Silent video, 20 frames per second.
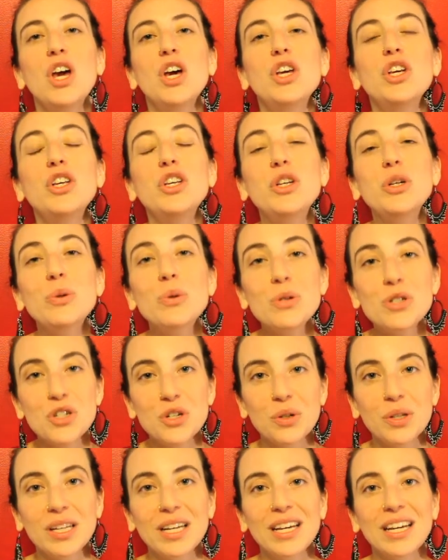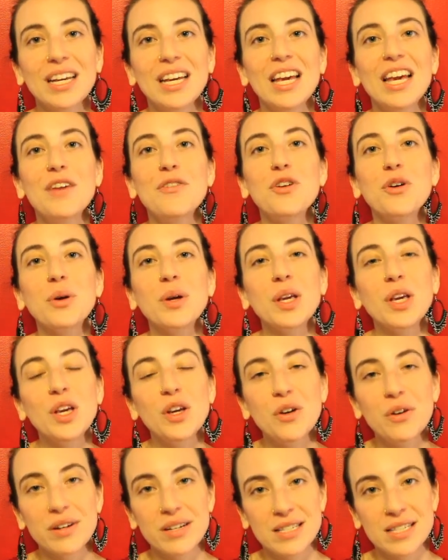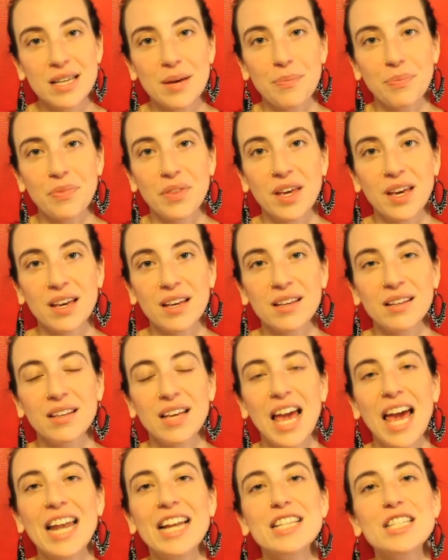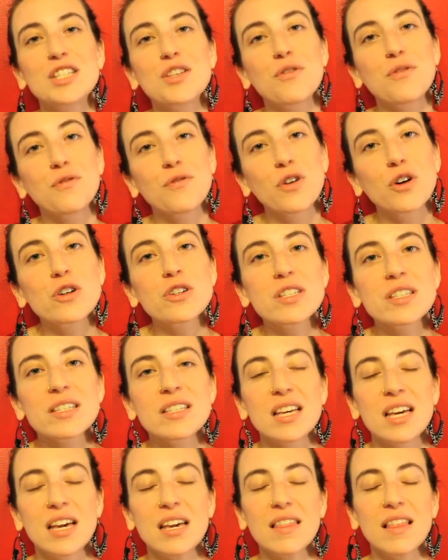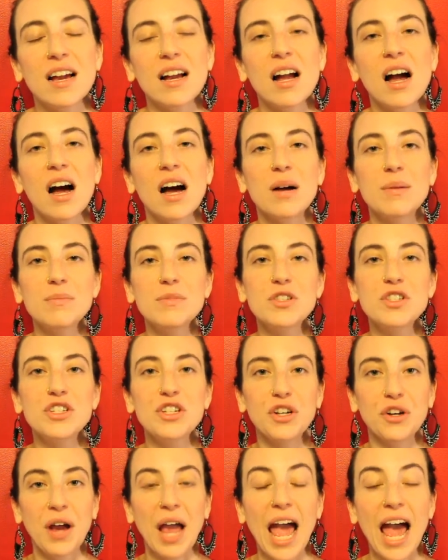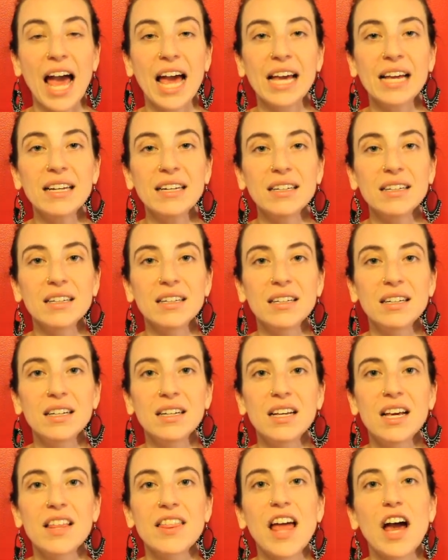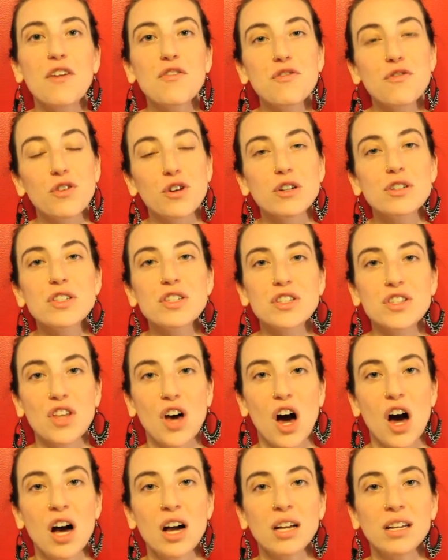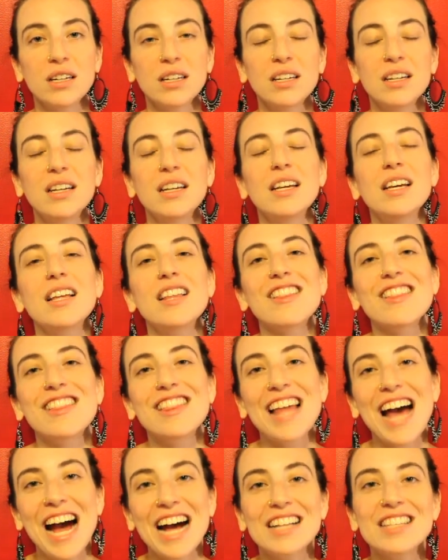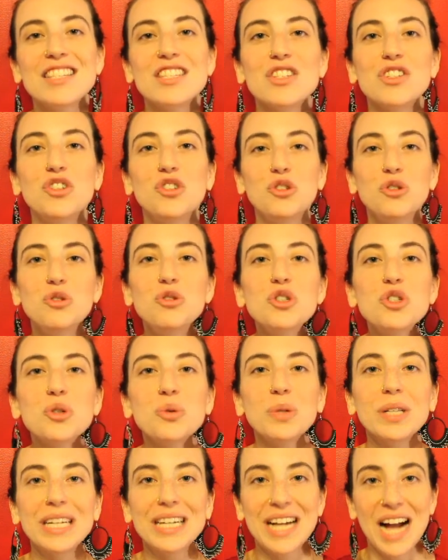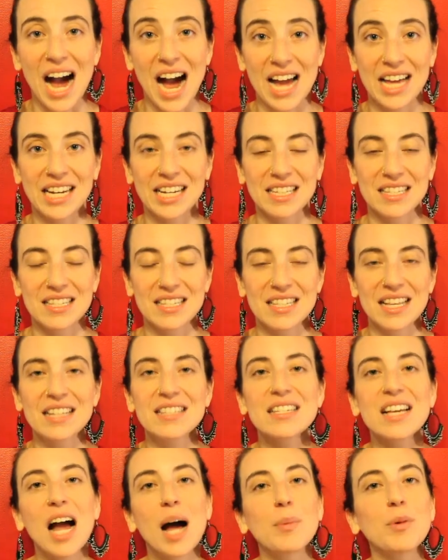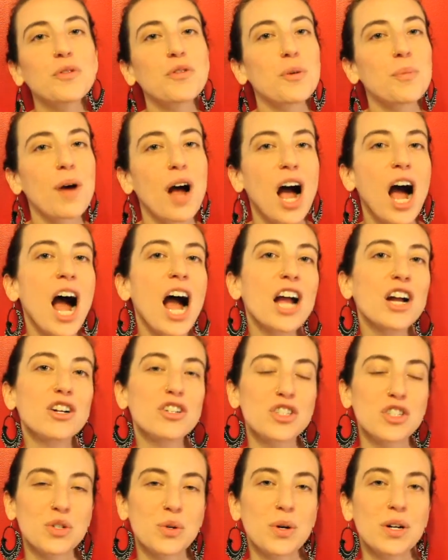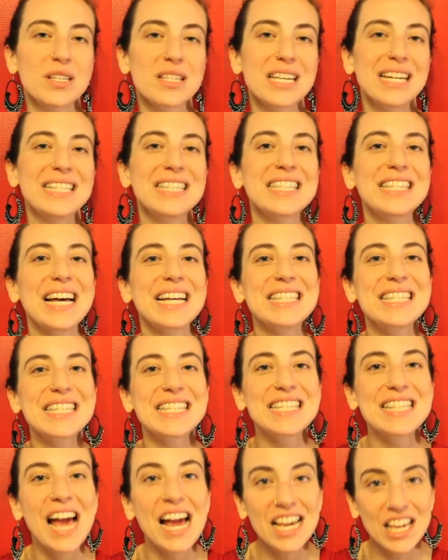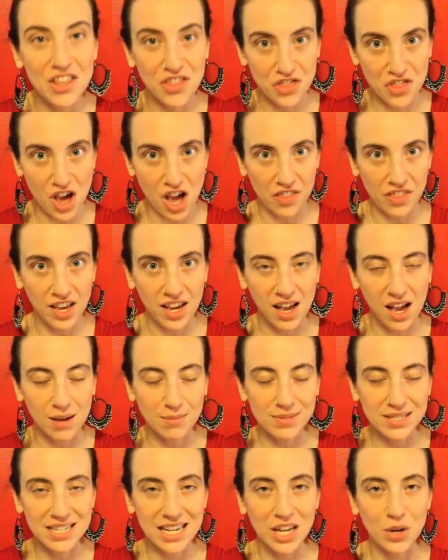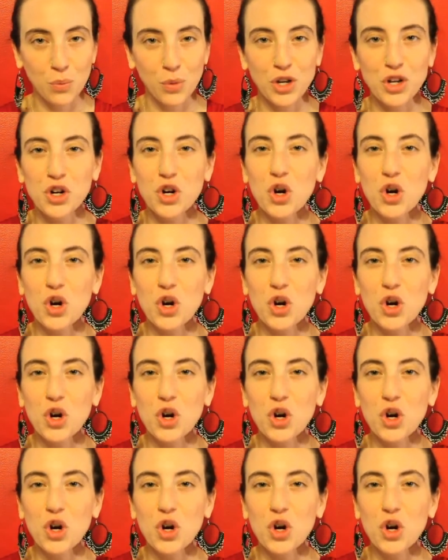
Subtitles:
usually if you're hearing something and it's the first thing that comes to your head, that first thought, that's usually guidance. That's coming from a higher source. It's that second thought that comes in where you're